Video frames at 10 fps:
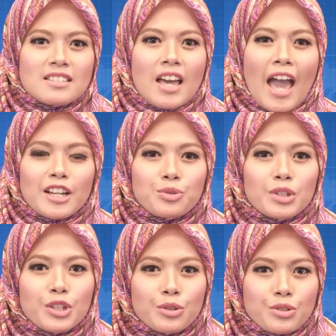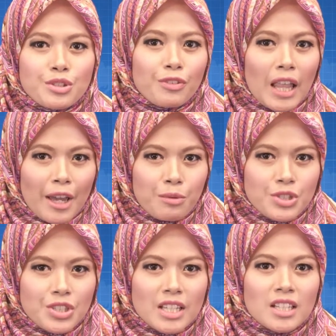the actual use of
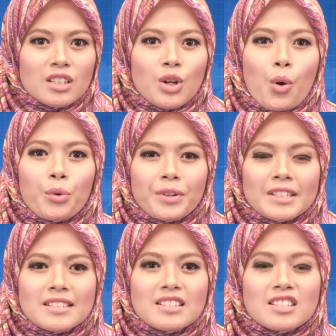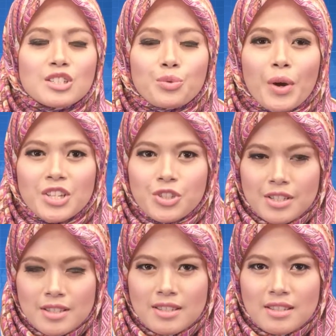language in concrete
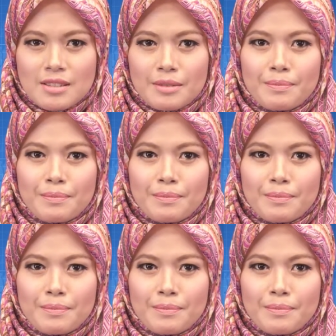situations.